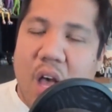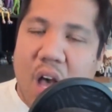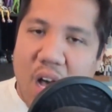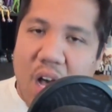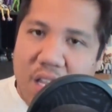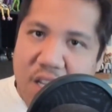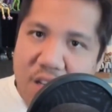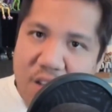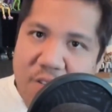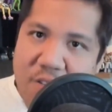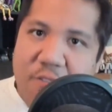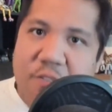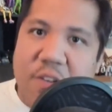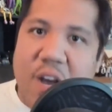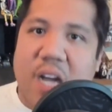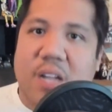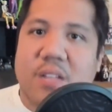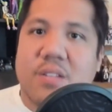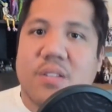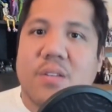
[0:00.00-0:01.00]
Another
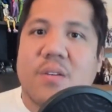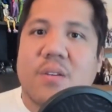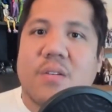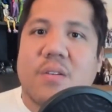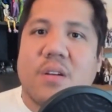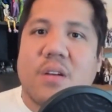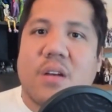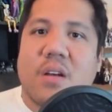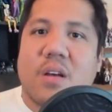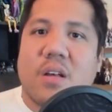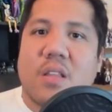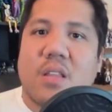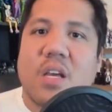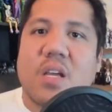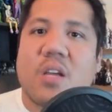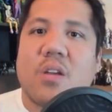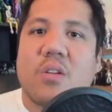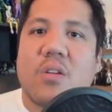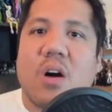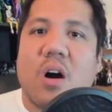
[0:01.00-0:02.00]
factor
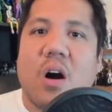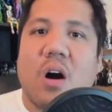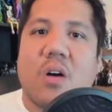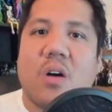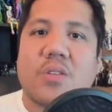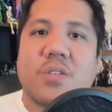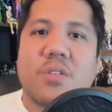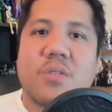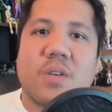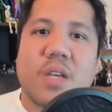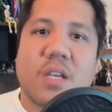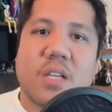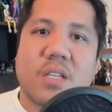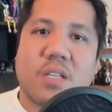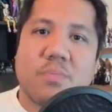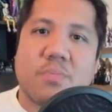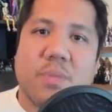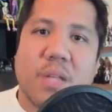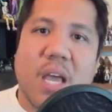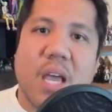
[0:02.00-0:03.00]
that could also
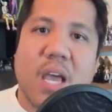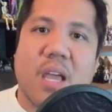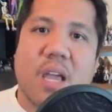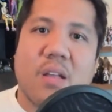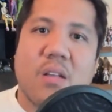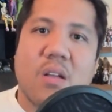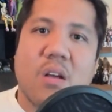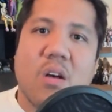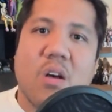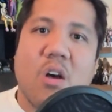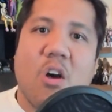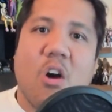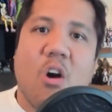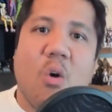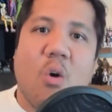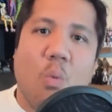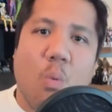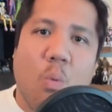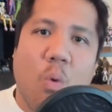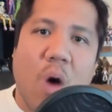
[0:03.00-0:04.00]
explain
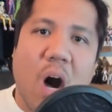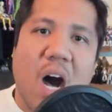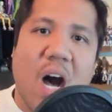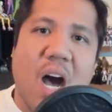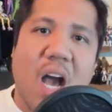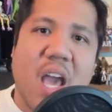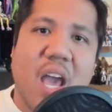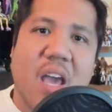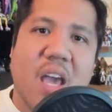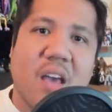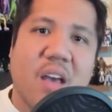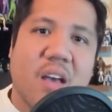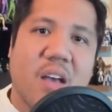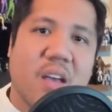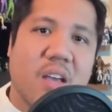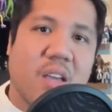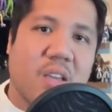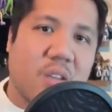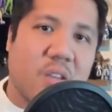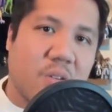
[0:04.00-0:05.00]
why
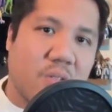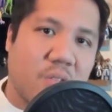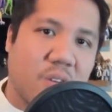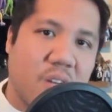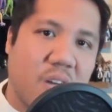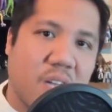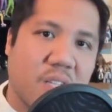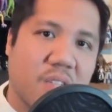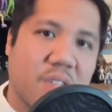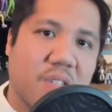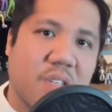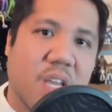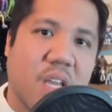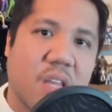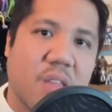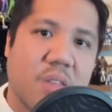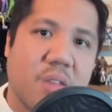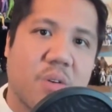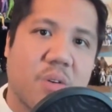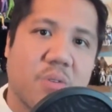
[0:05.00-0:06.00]
you're not
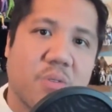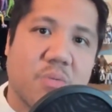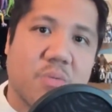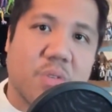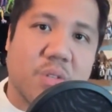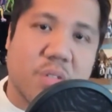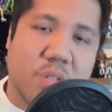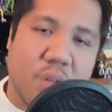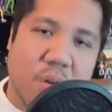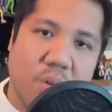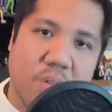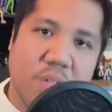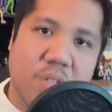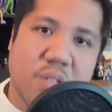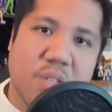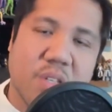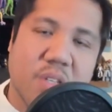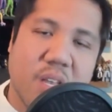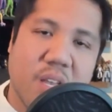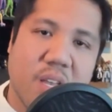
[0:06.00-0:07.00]
seeing those
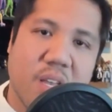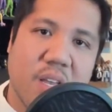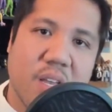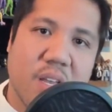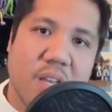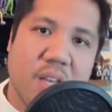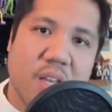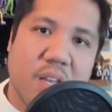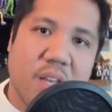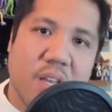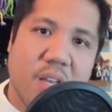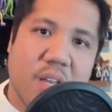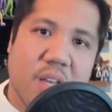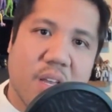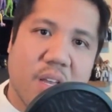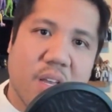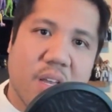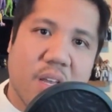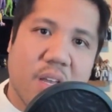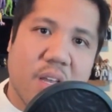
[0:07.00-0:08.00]
results
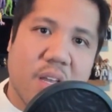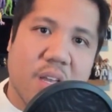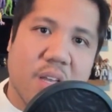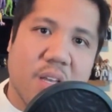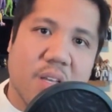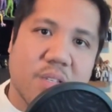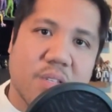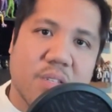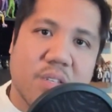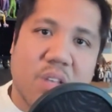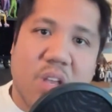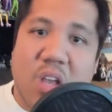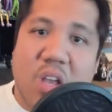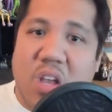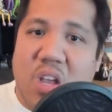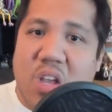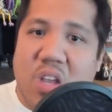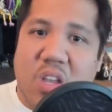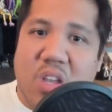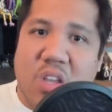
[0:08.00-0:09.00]
is
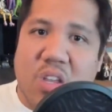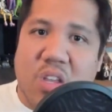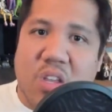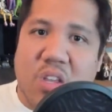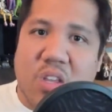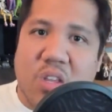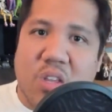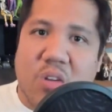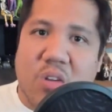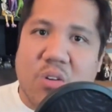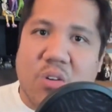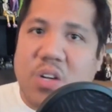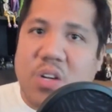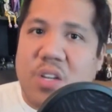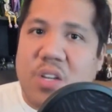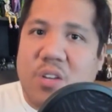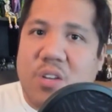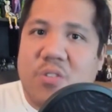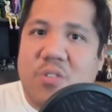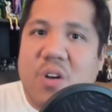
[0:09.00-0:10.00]
You're,
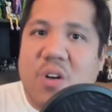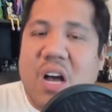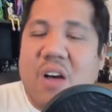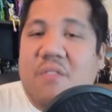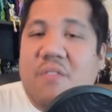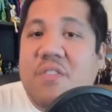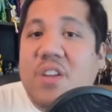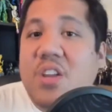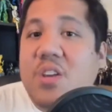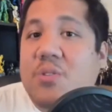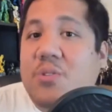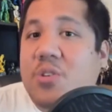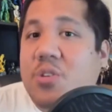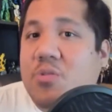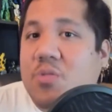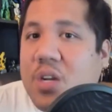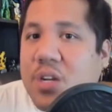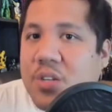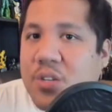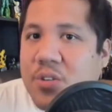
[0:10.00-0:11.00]
you don't have video
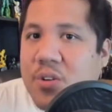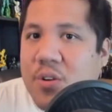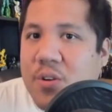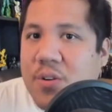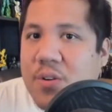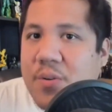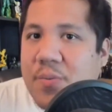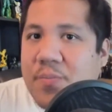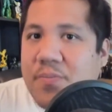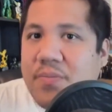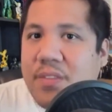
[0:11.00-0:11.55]
structure.